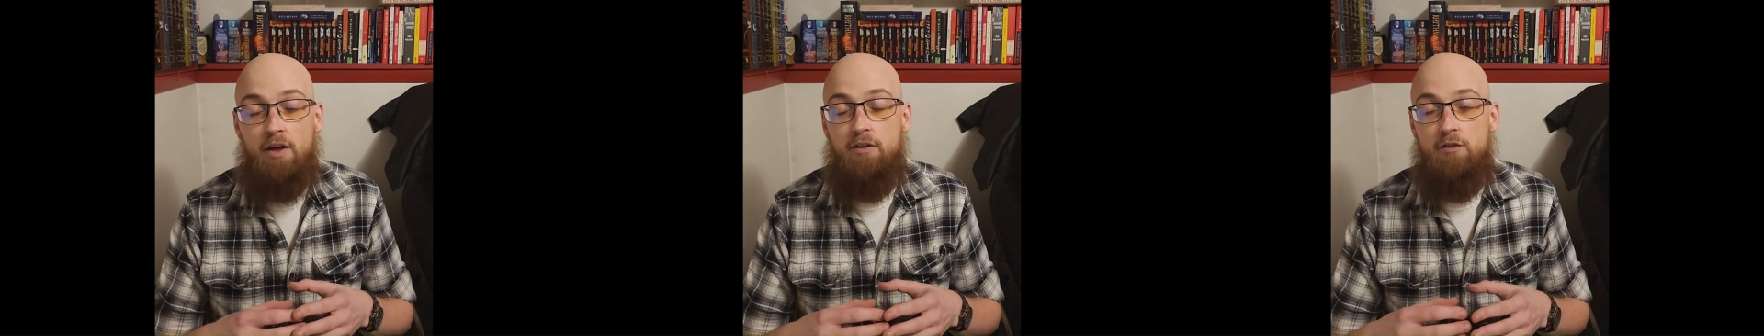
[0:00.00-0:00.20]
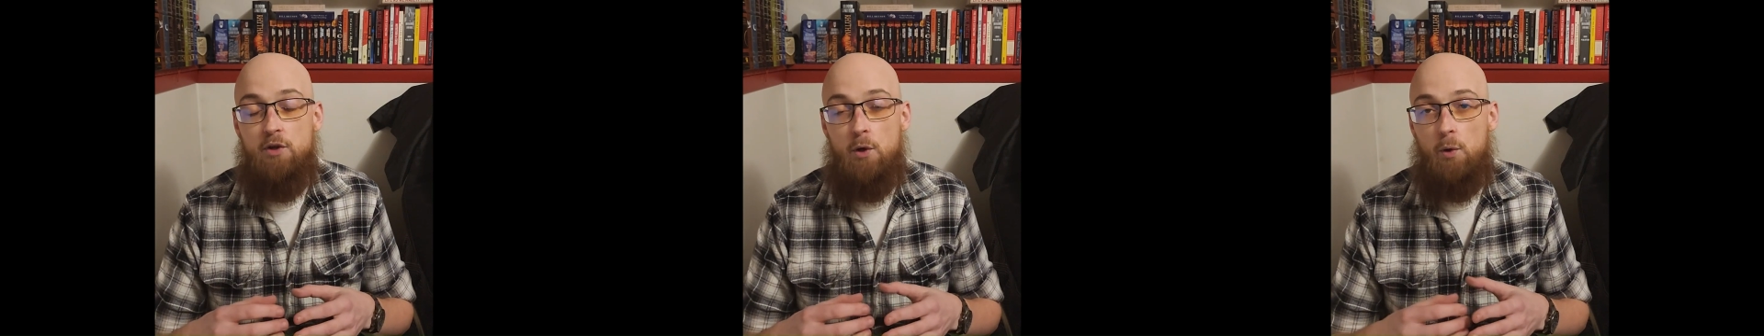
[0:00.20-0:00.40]

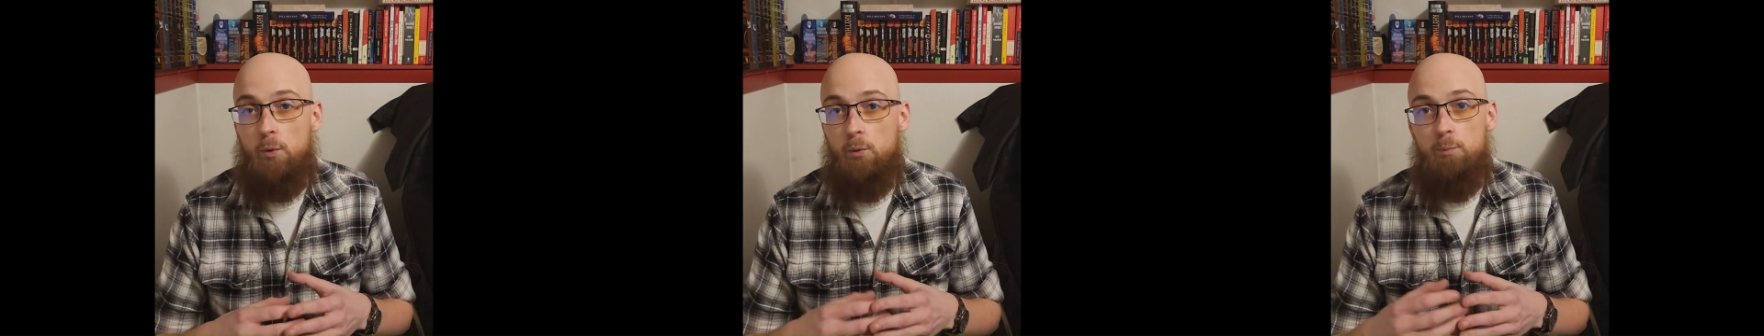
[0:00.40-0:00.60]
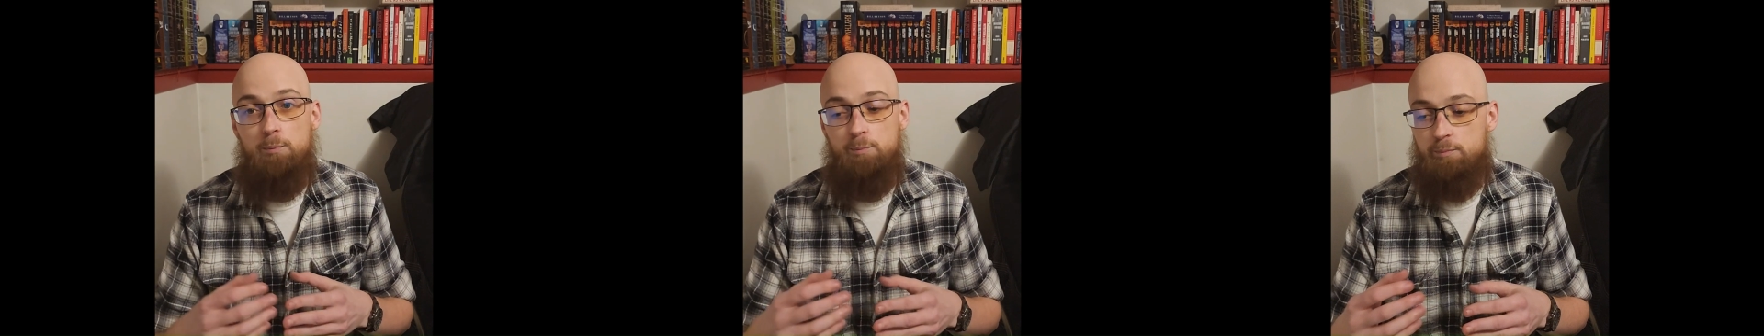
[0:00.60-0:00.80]

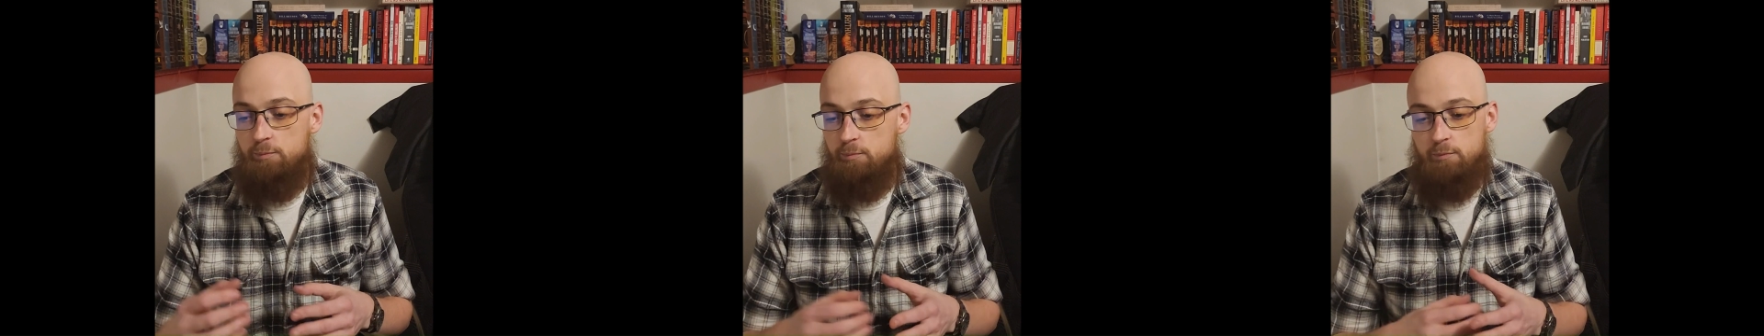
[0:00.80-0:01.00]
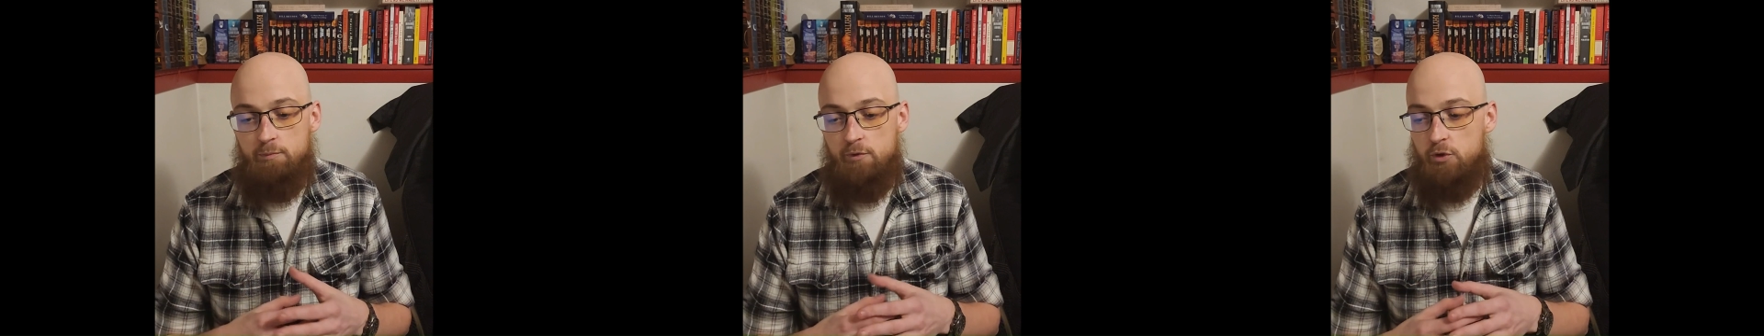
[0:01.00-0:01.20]
no
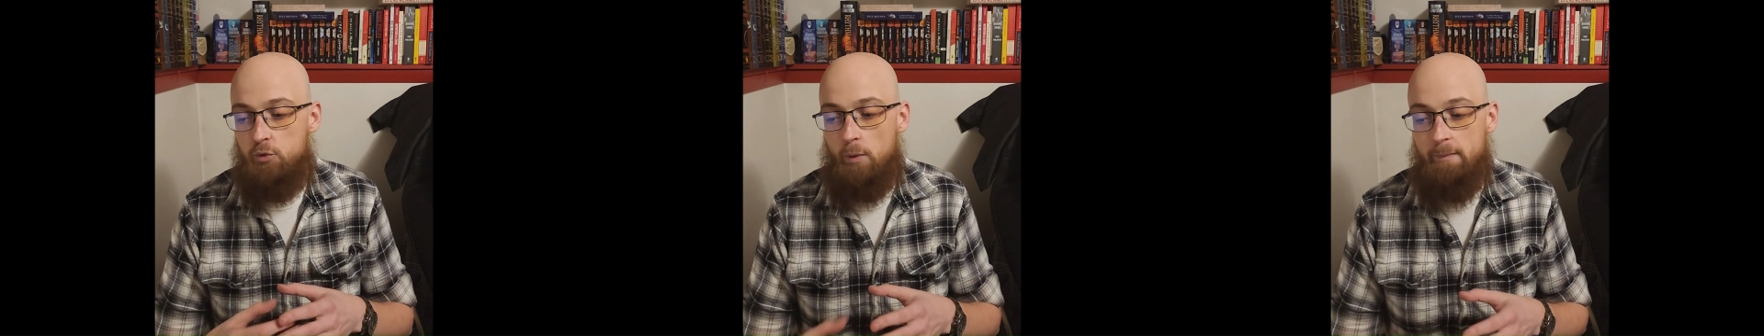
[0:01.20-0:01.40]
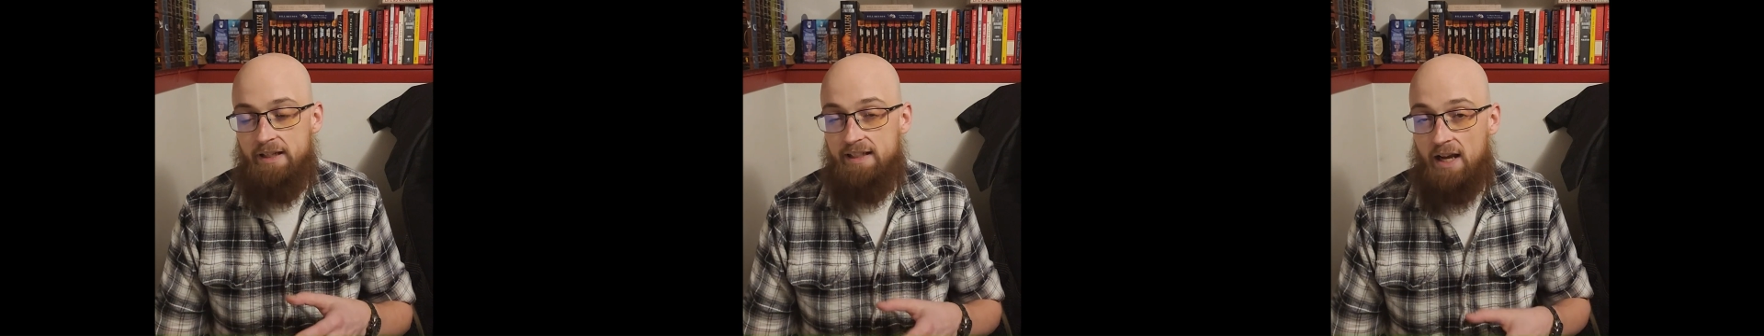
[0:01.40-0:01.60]

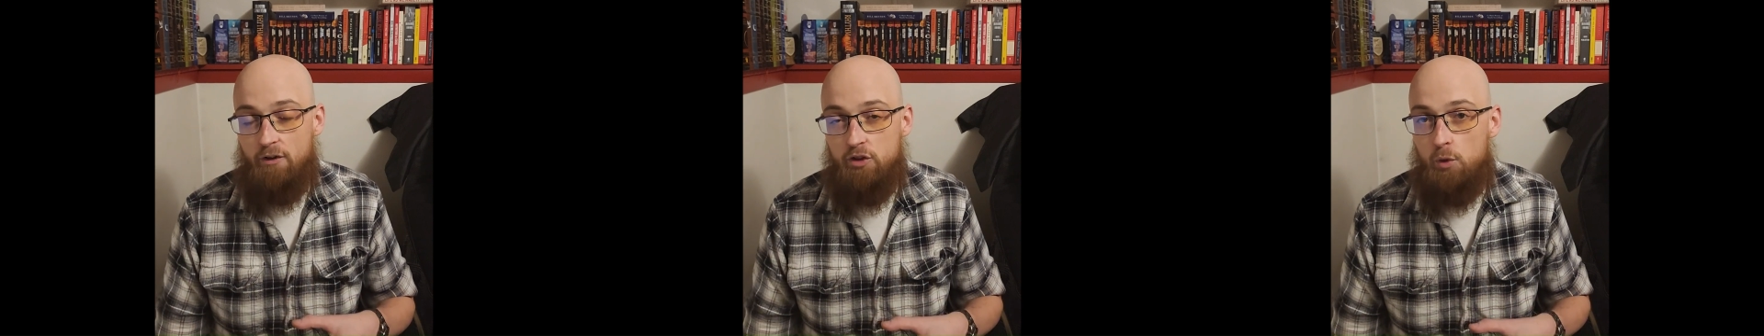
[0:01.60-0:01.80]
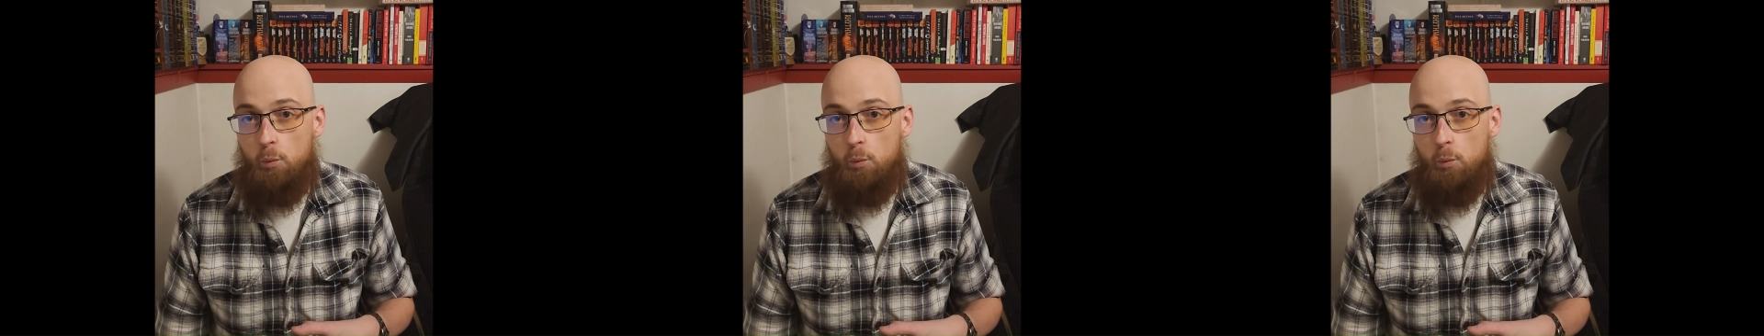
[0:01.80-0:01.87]
swimming down to